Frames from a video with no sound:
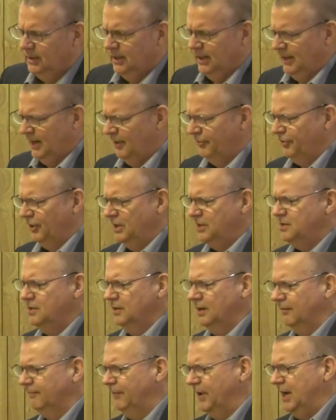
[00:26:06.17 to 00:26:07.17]
And I thank you
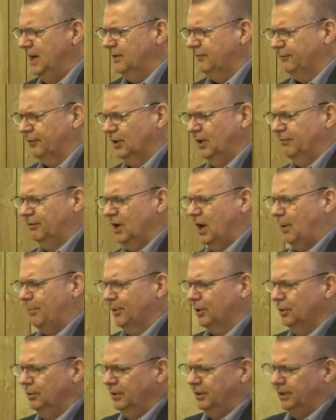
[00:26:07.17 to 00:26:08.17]
in advance for every
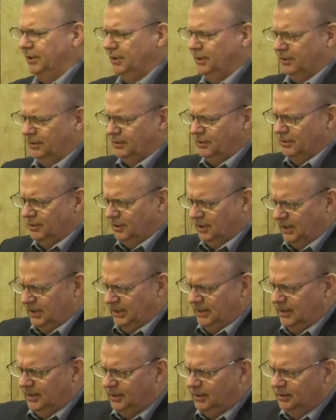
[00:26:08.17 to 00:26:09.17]
opportunity of the year
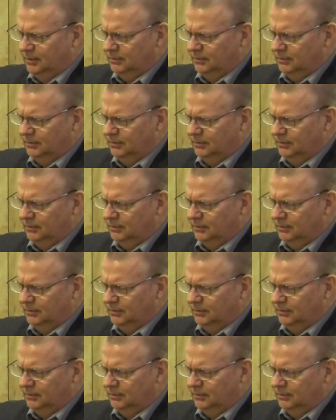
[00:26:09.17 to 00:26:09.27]
ahead.